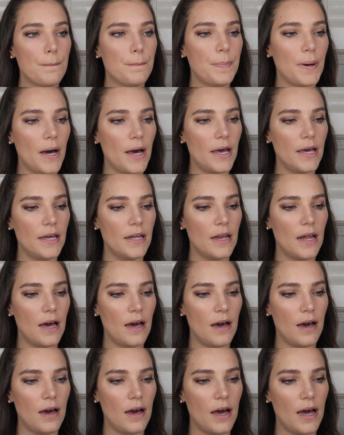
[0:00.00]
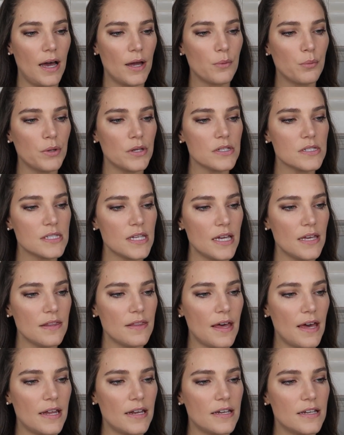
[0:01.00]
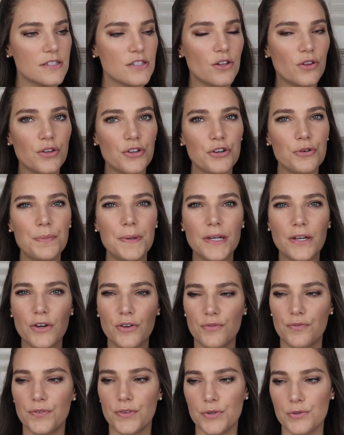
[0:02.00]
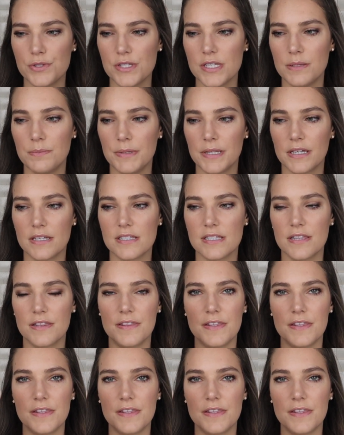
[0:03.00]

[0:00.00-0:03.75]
But I will say that it's a little bit confusing because